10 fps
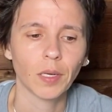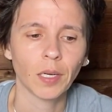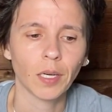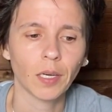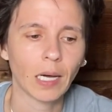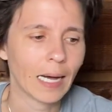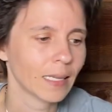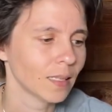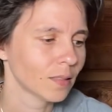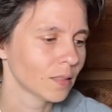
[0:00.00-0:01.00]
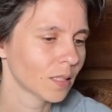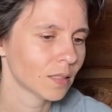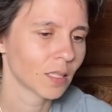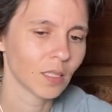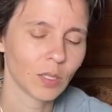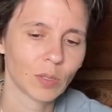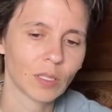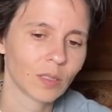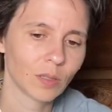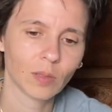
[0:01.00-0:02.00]
Uh, I get the sense that you
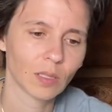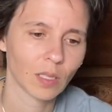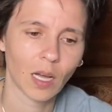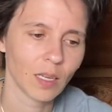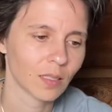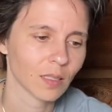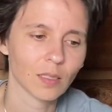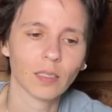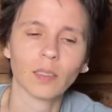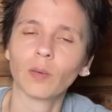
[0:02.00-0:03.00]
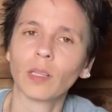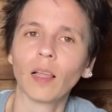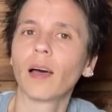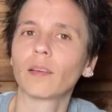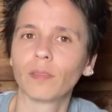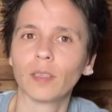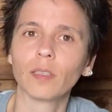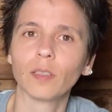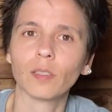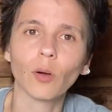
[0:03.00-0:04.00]
didn't do this consciously, though, a lot of it,
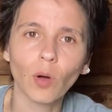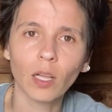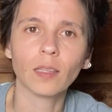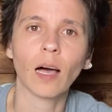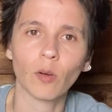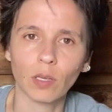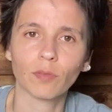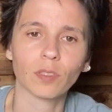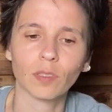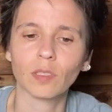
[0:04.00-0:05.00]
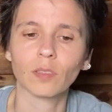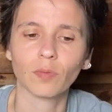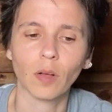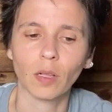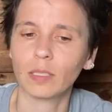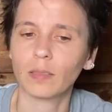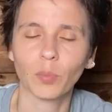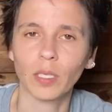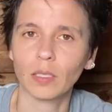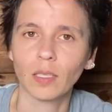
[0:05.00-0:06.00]
you know, allowing for things to fall into
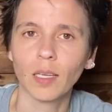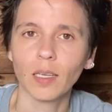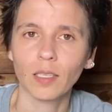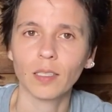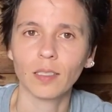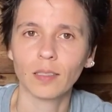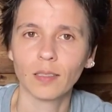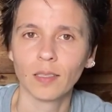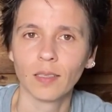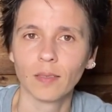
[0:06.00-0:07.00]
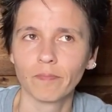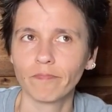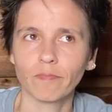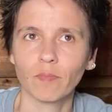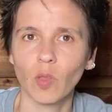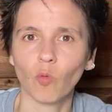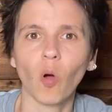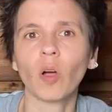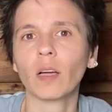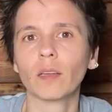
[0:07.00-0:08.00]
place. You didn't
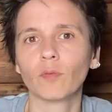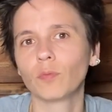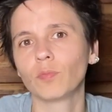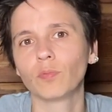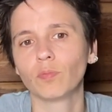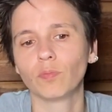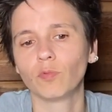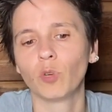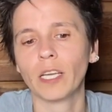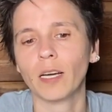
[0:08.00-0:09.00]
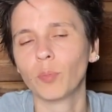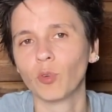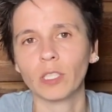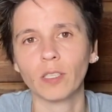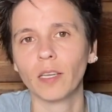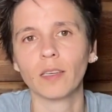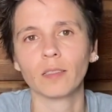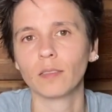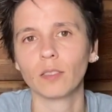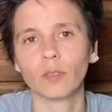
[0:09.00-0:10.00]
woke wake up one day
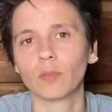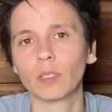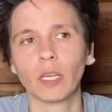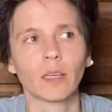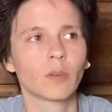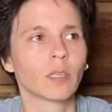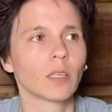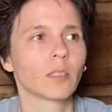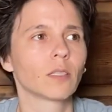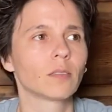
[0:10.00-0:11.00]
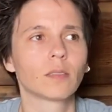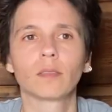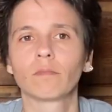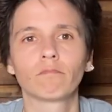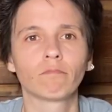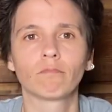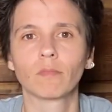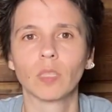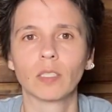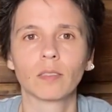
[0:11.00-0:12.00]
and you're like okay let's
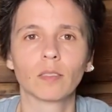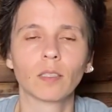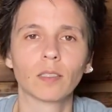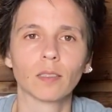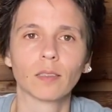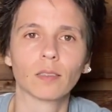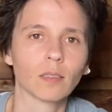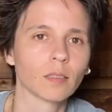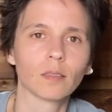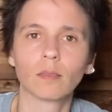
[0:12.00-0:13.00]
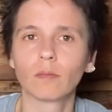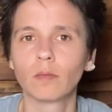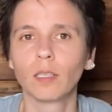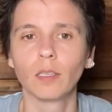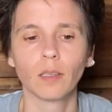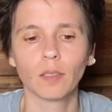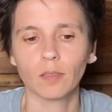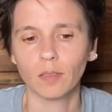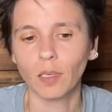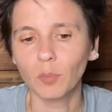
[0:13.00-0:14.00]
let's start this let's
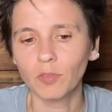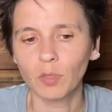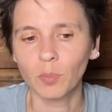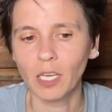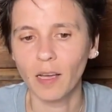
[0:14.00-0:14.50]
some of you may